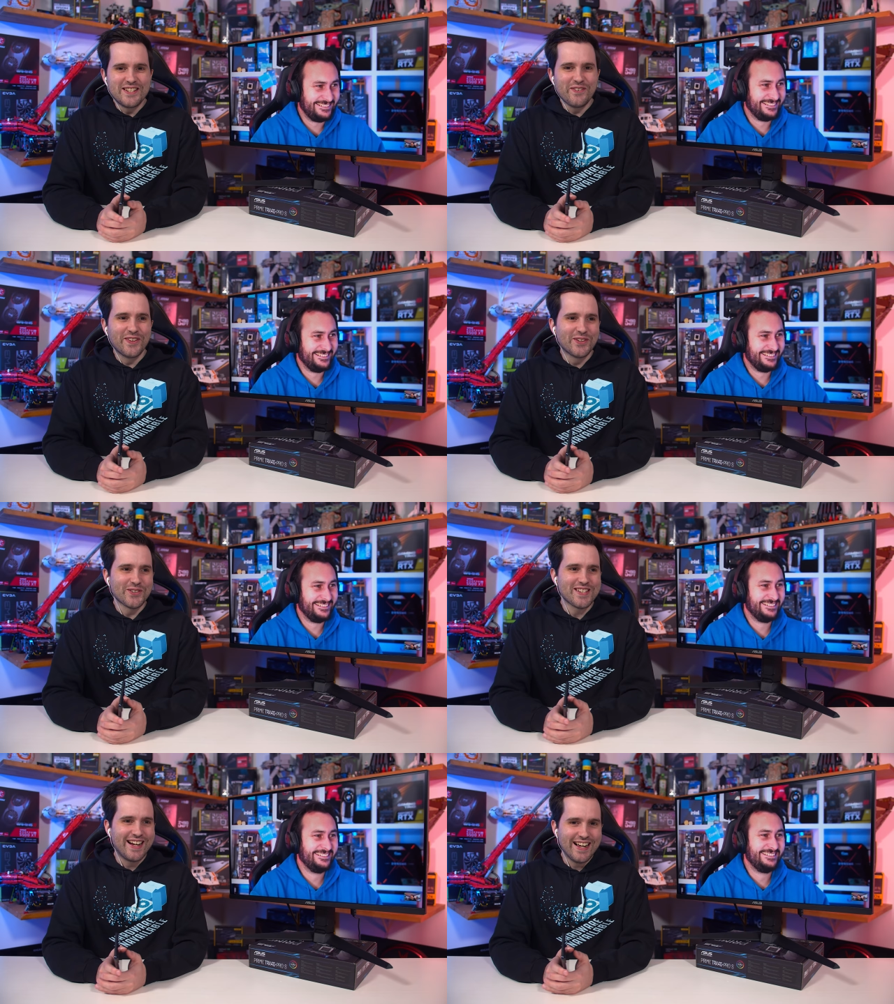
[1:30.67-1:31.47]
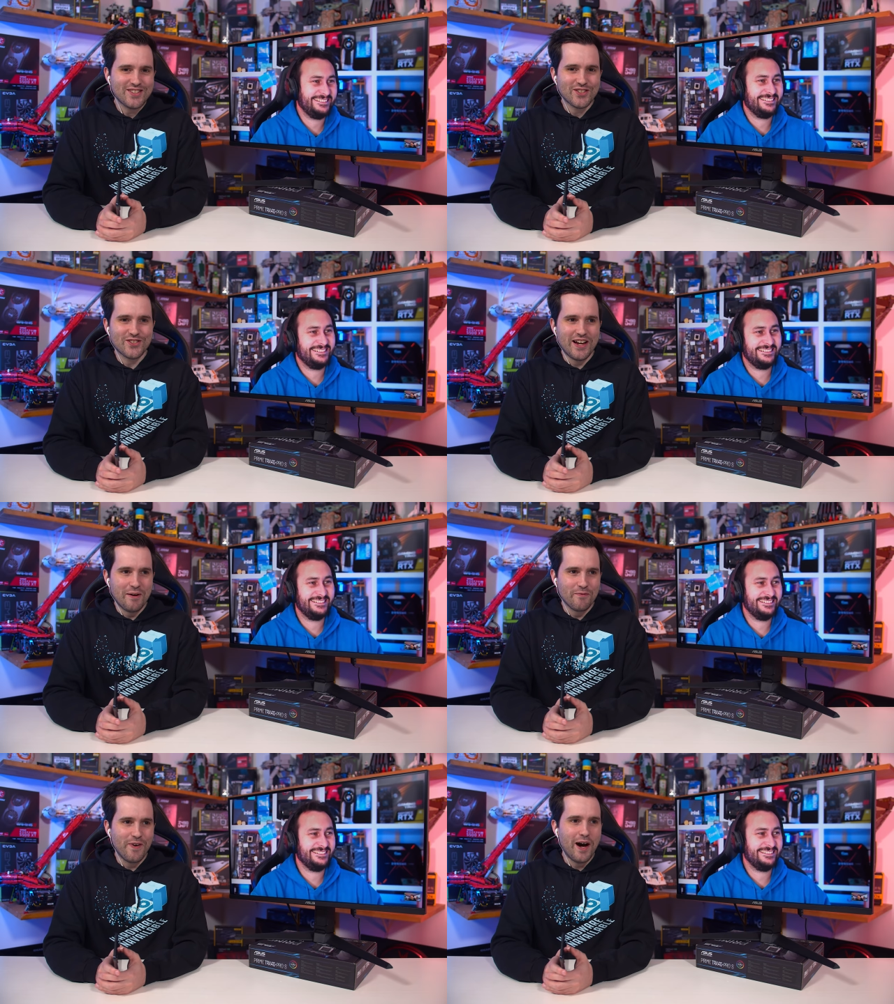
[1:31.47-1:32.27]
Speaker 1: difficult tasks,
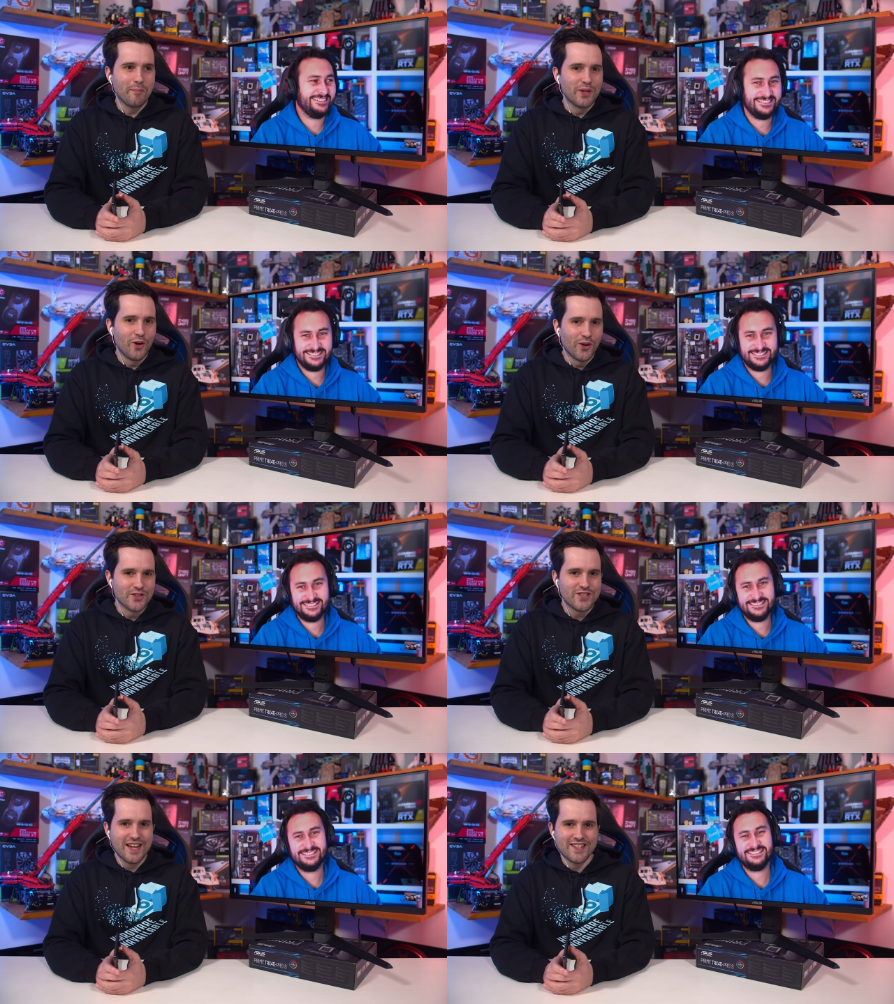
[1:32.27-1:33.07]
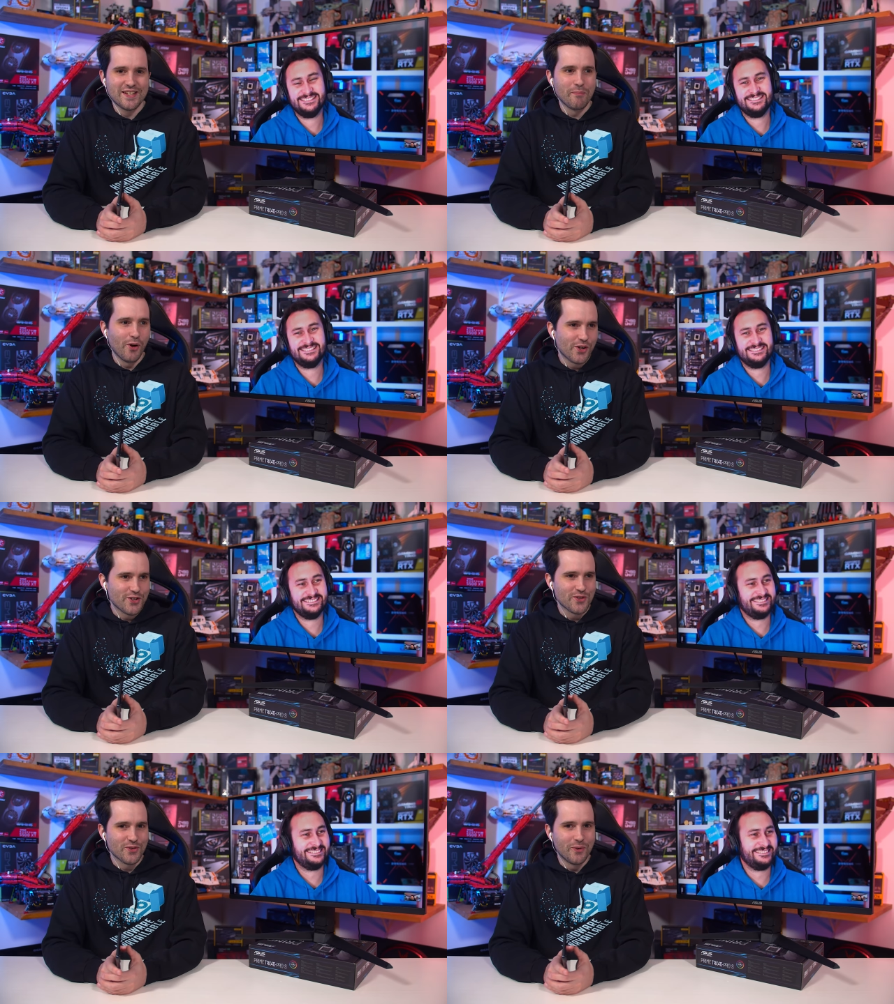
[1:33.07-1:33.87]
um, far beyond testing
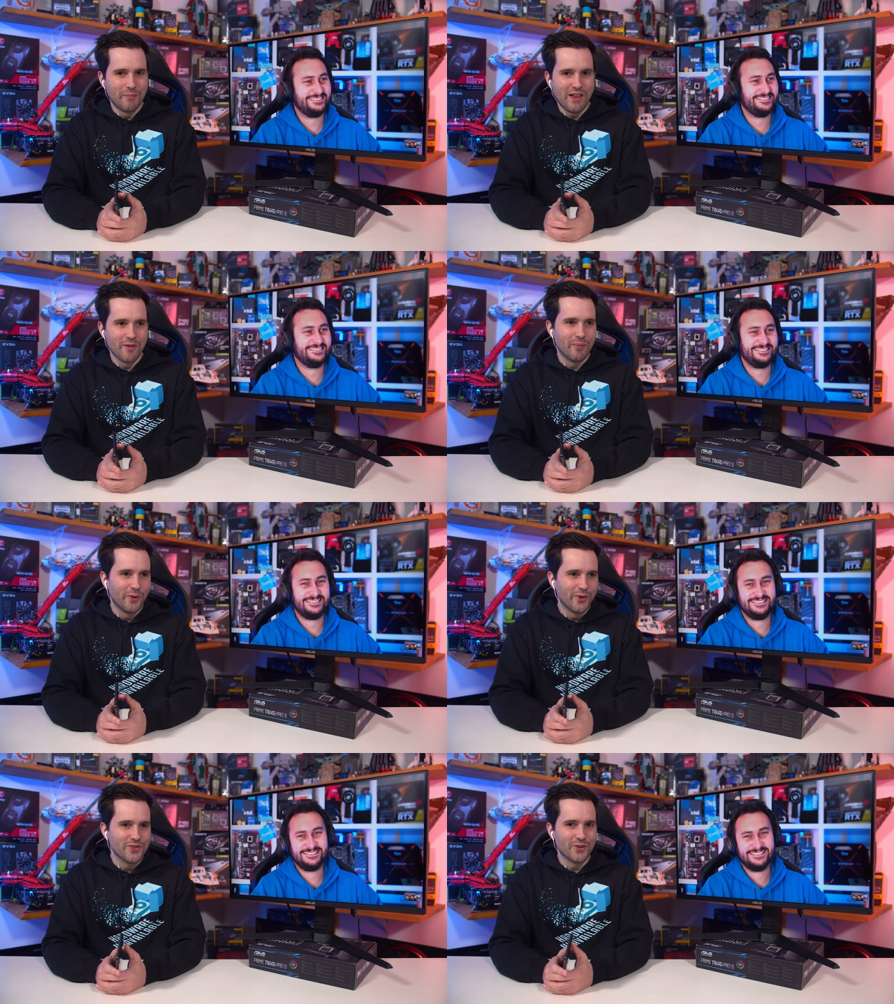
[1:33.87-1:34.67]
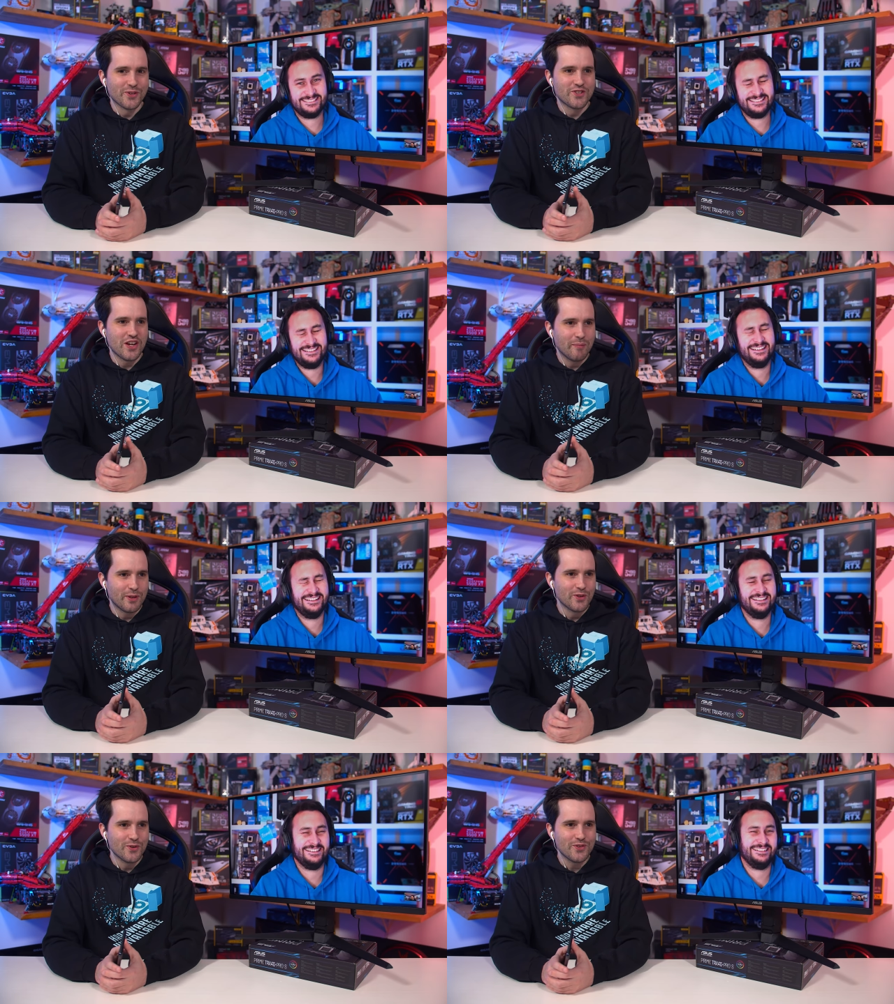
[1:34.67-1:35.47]
monitors or motherboards or
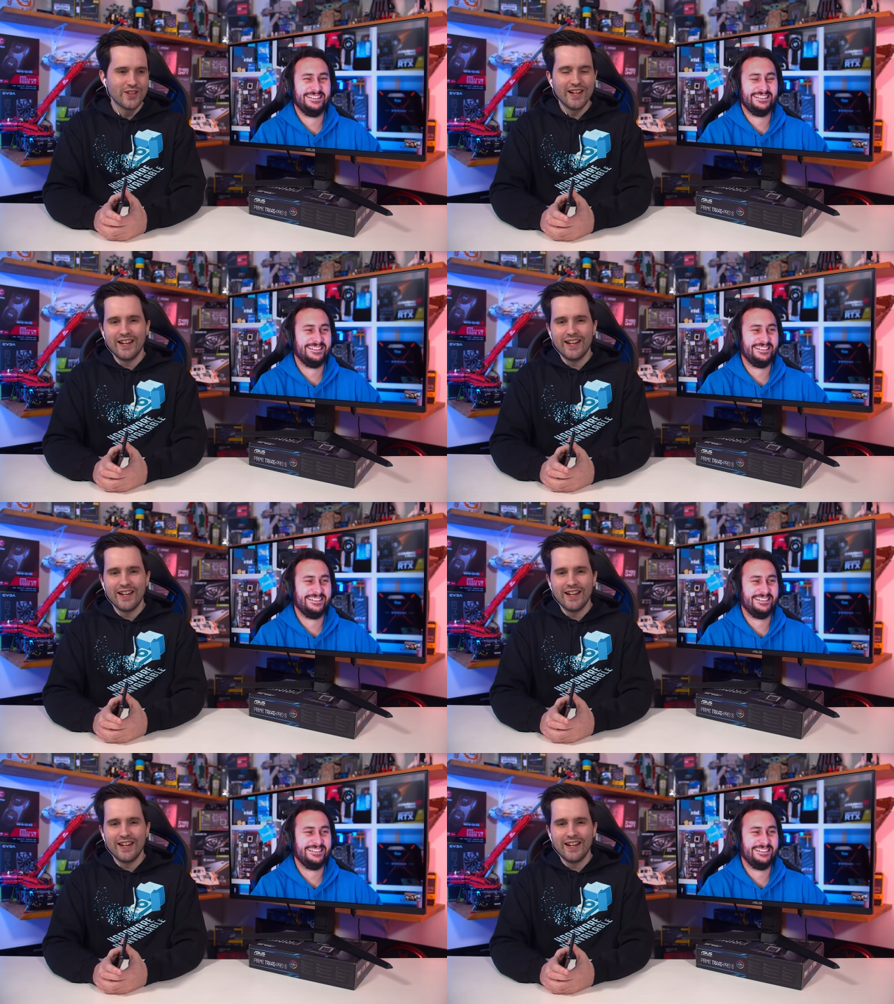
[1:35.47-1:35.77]
GPUs.